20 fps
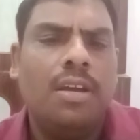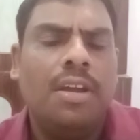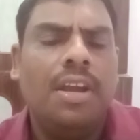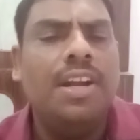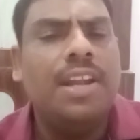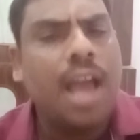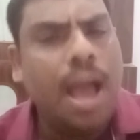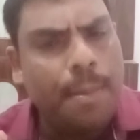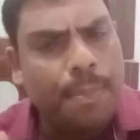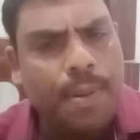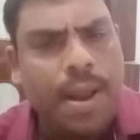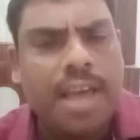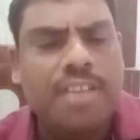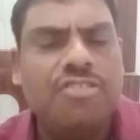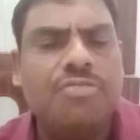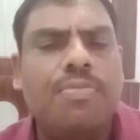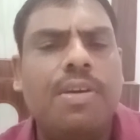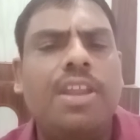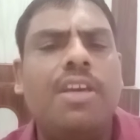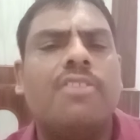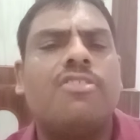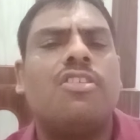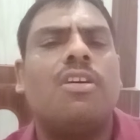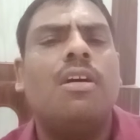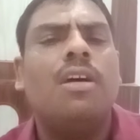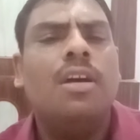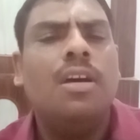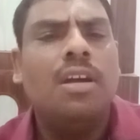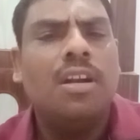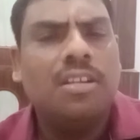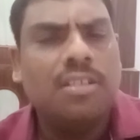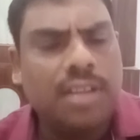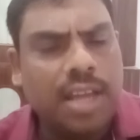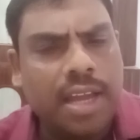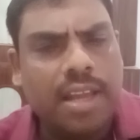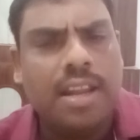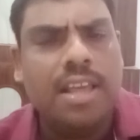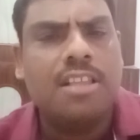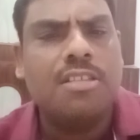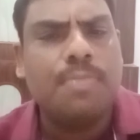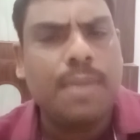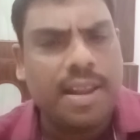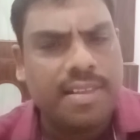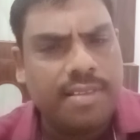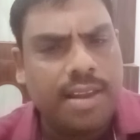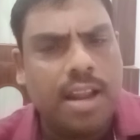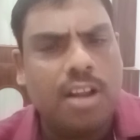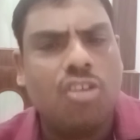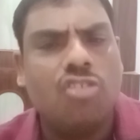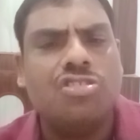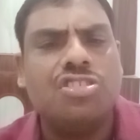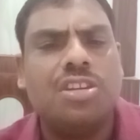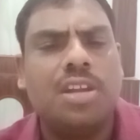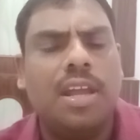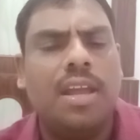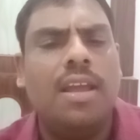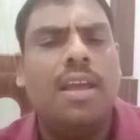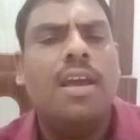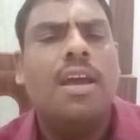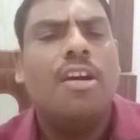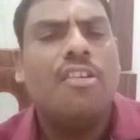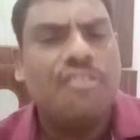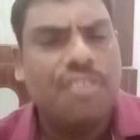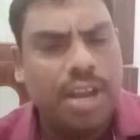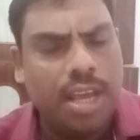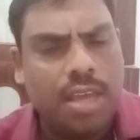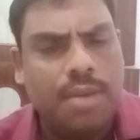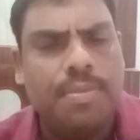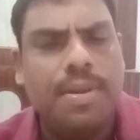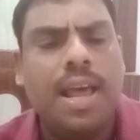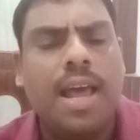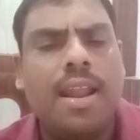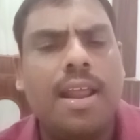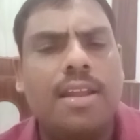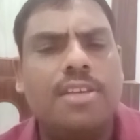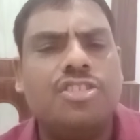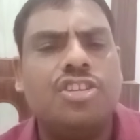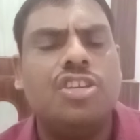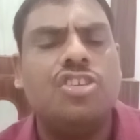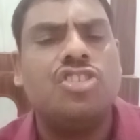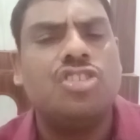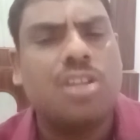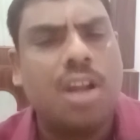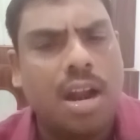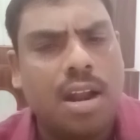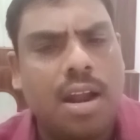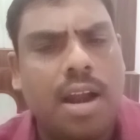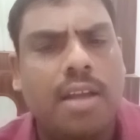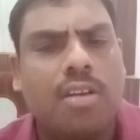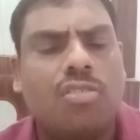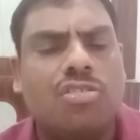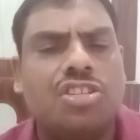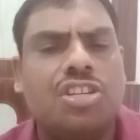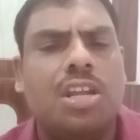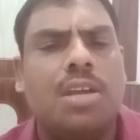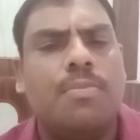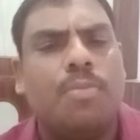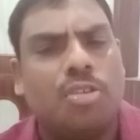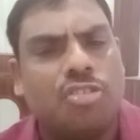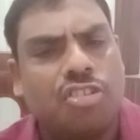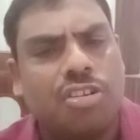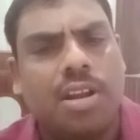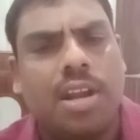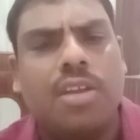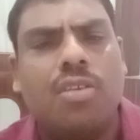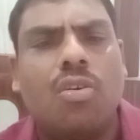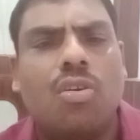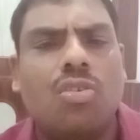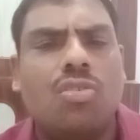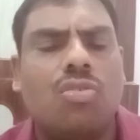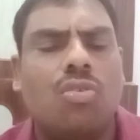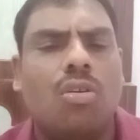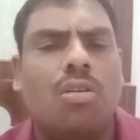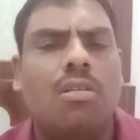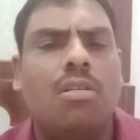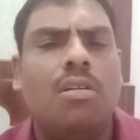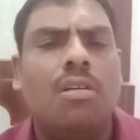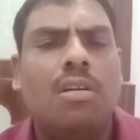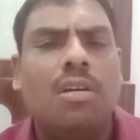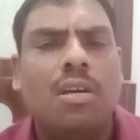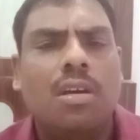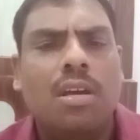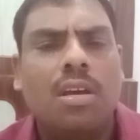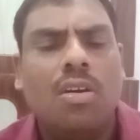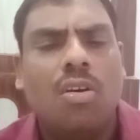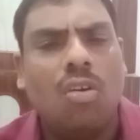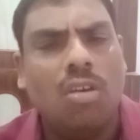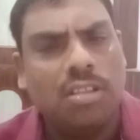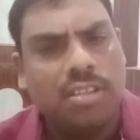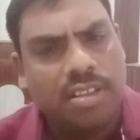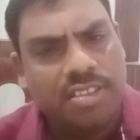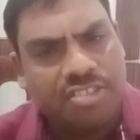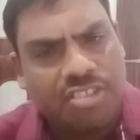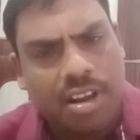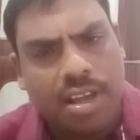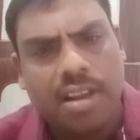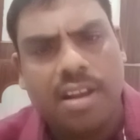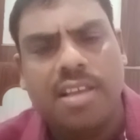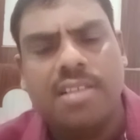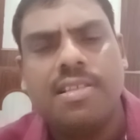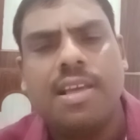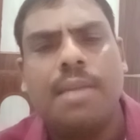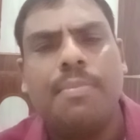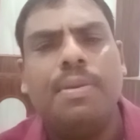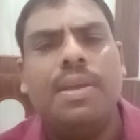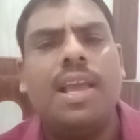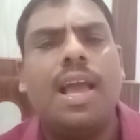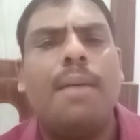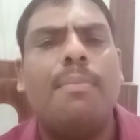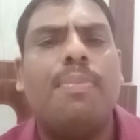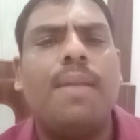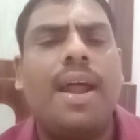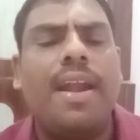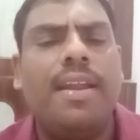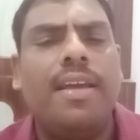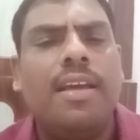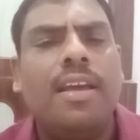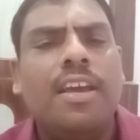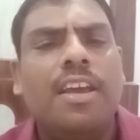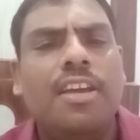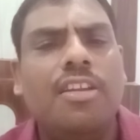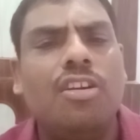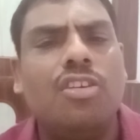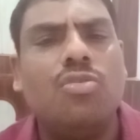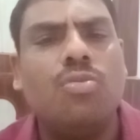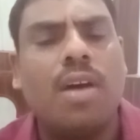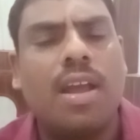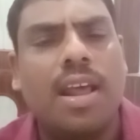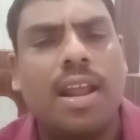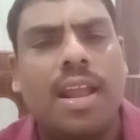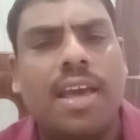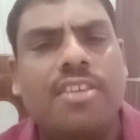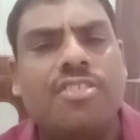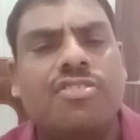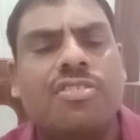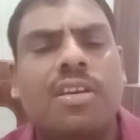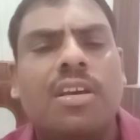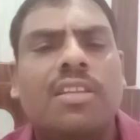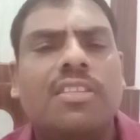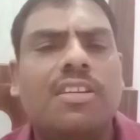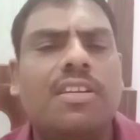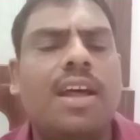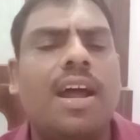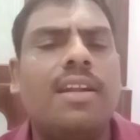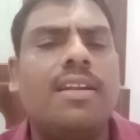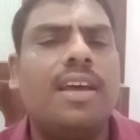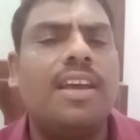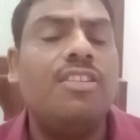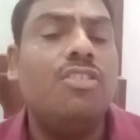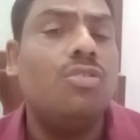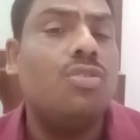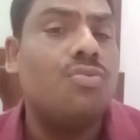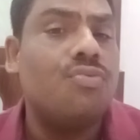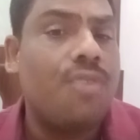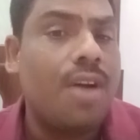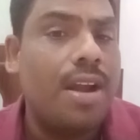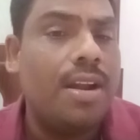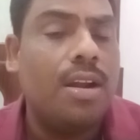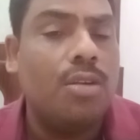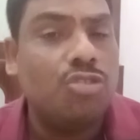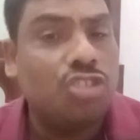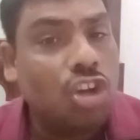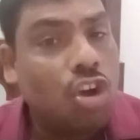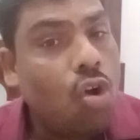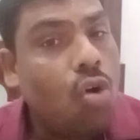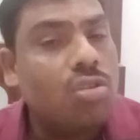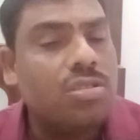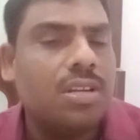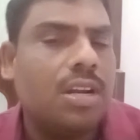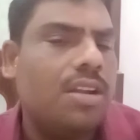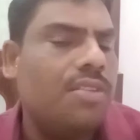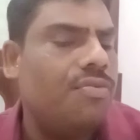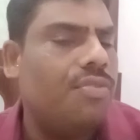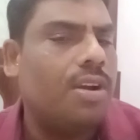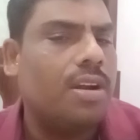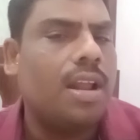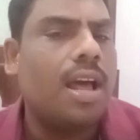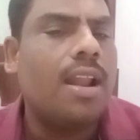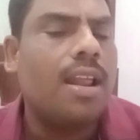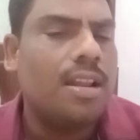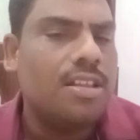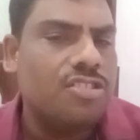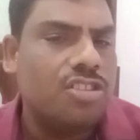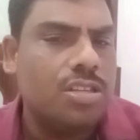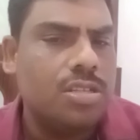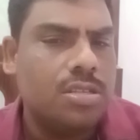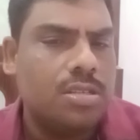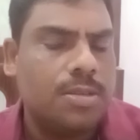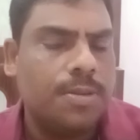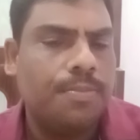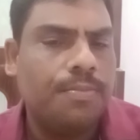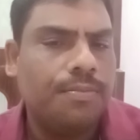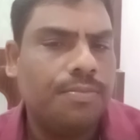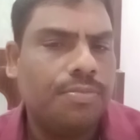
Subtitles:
It applies various techniques, marginal costing, break-even analysis, standard costing, budgetary control. All these techniques are being applied in order to analyze the data, in order to find out the cause and effect analysis.